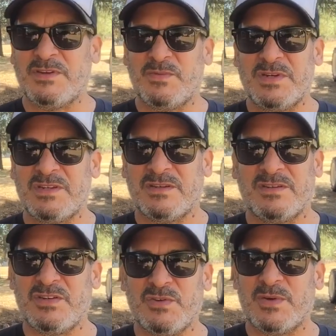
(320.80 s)
we
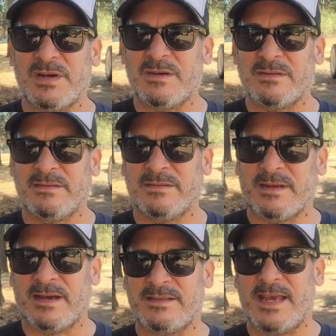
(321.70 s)
should do
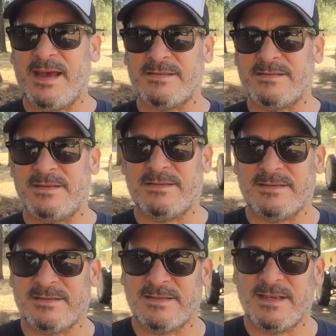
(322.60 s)
a test
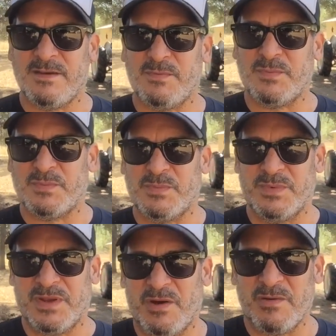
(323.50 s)
and see,
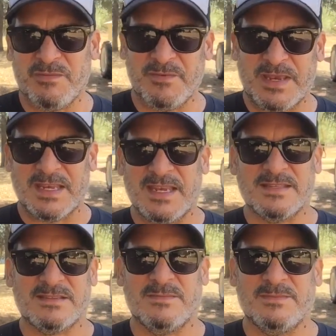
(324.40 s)
if we can
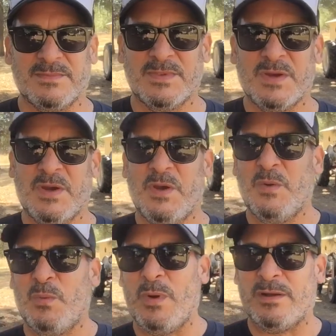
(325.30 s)
get some
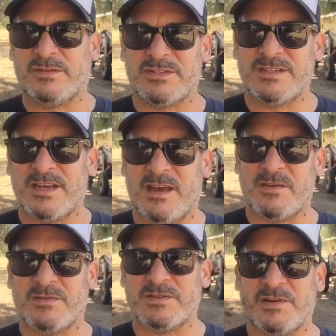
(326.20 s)
welders
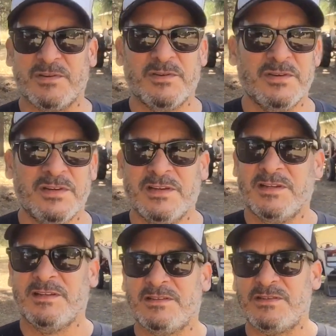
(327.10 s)
together. So
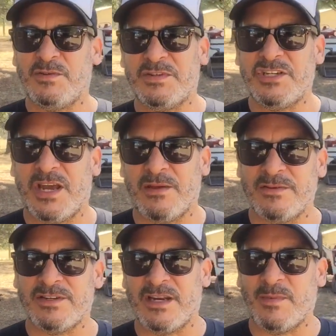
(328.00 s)
let's do a
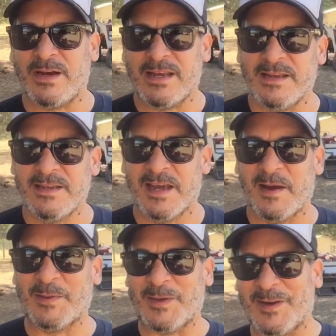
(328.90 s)
challenge, anybody
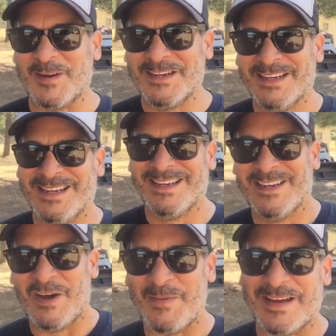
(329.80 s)
out there.
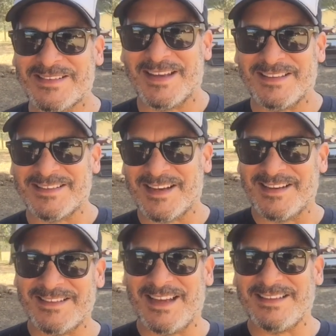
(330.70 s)
Hope you guys like this
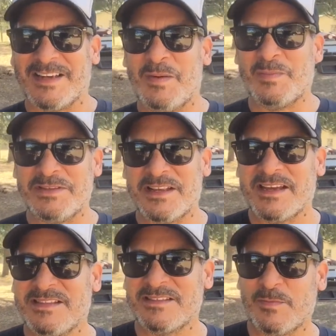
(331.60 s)
content. Please
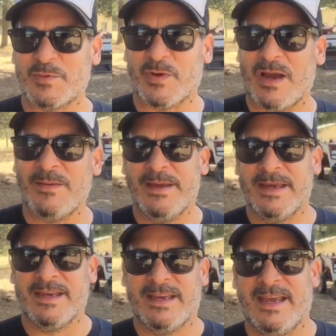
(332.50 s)
like and subscribe,
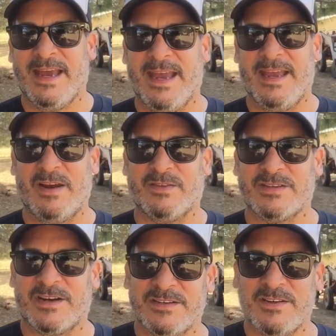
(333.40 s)
and I'll
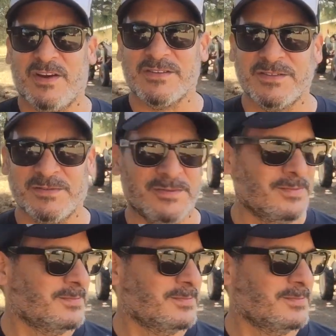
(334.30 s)
talk to you all soon.